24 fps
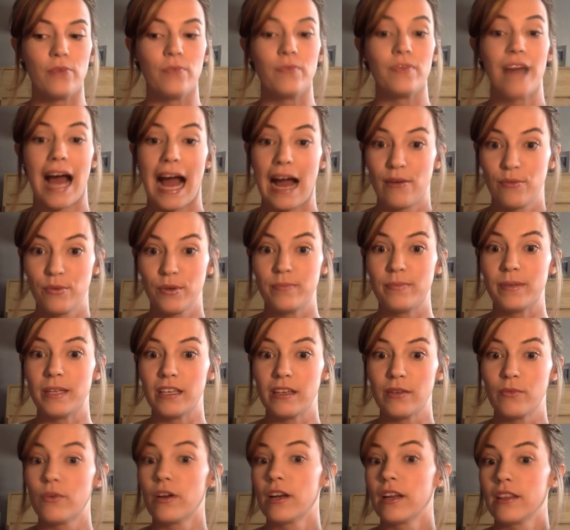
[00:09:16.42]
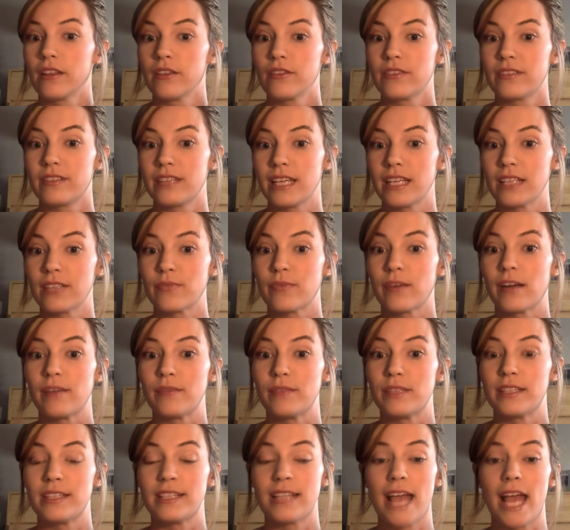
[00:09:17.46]
that would be one of those things where I
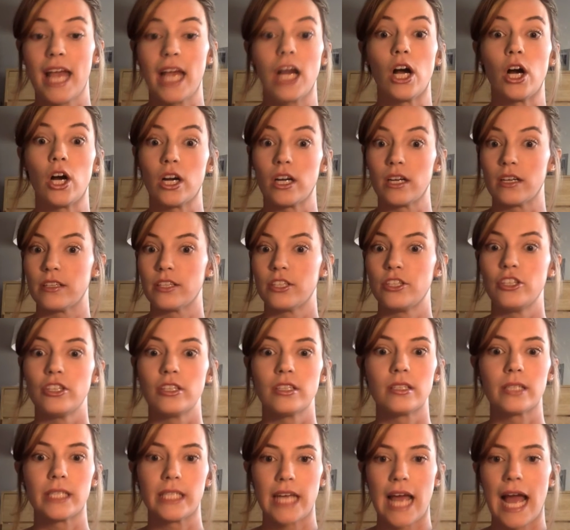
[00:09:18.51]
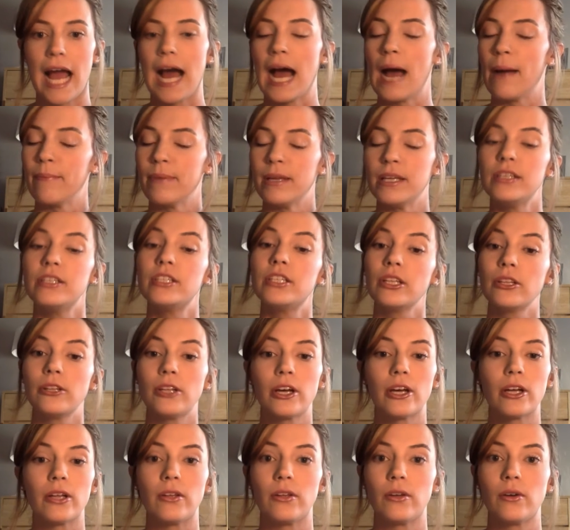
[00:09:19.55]
would say ours just happened to
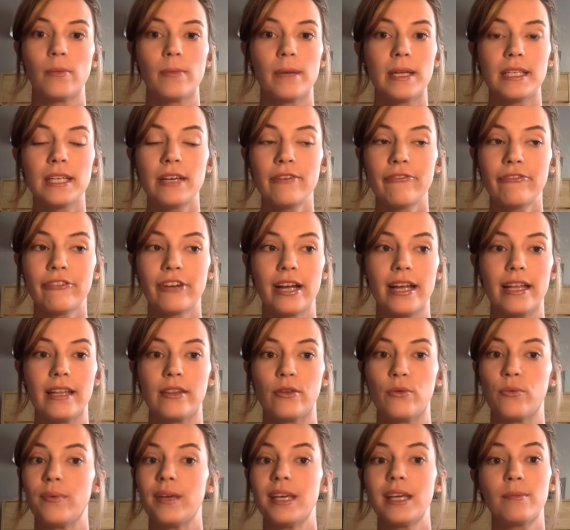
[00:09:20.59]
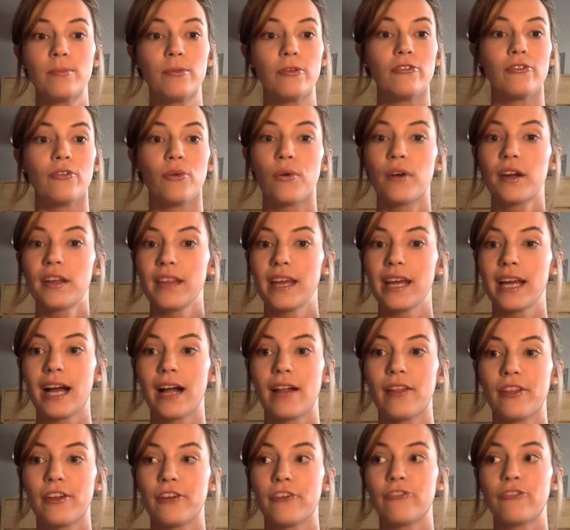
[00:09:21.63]
look a little bit different. The week before, they
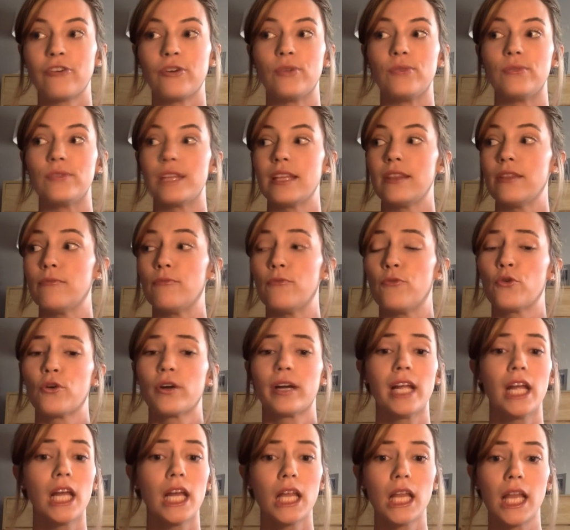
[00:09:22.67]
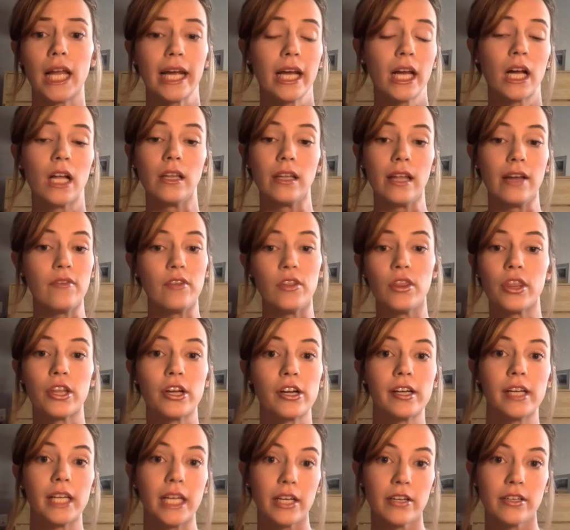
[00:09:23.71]
got their phones in the morning, like
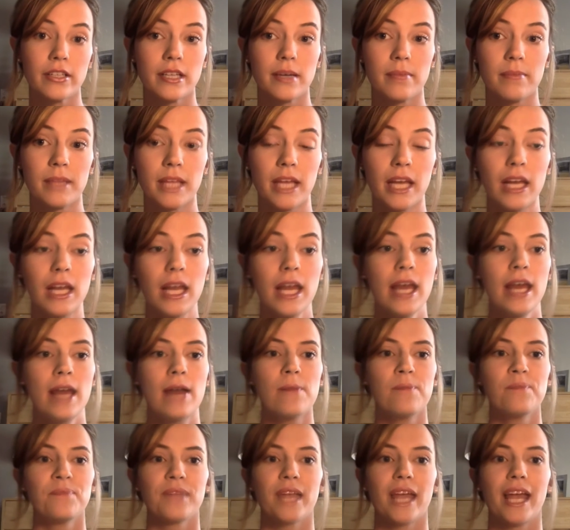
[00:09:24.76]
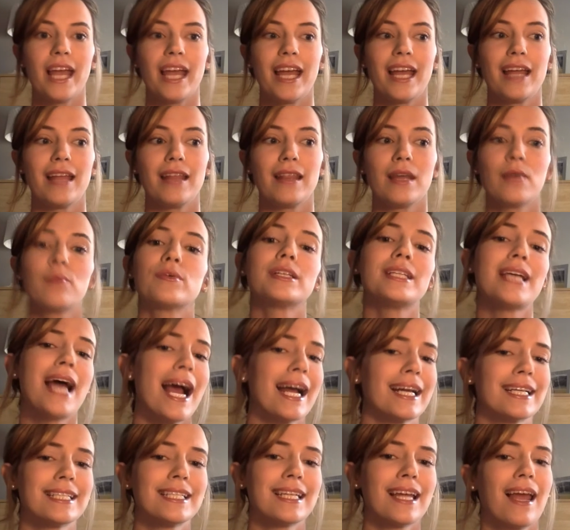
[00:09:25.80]
11:30 or something, and they were
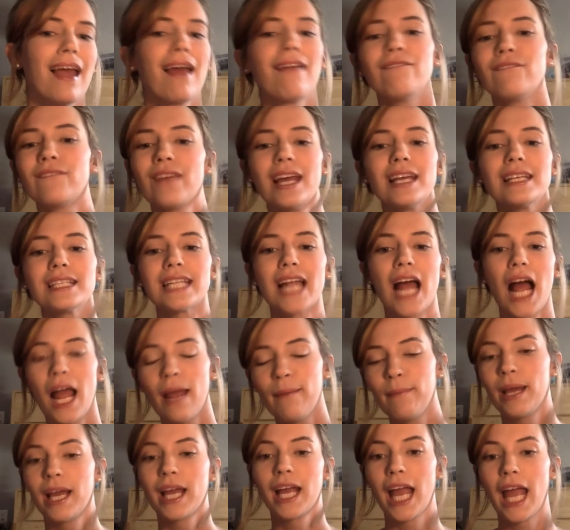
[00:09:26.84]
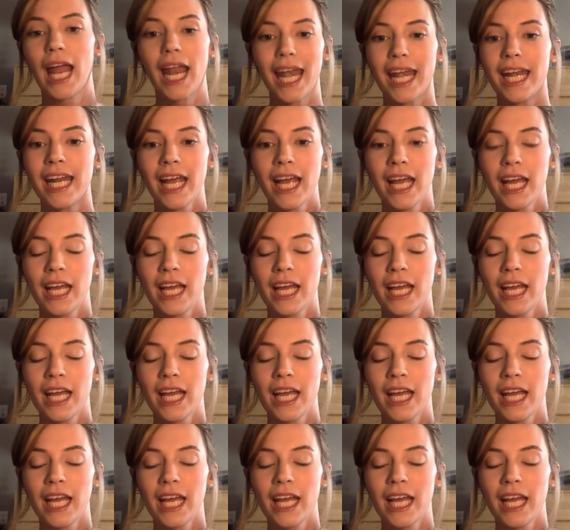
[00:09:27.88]
texting and FaceTiming, and,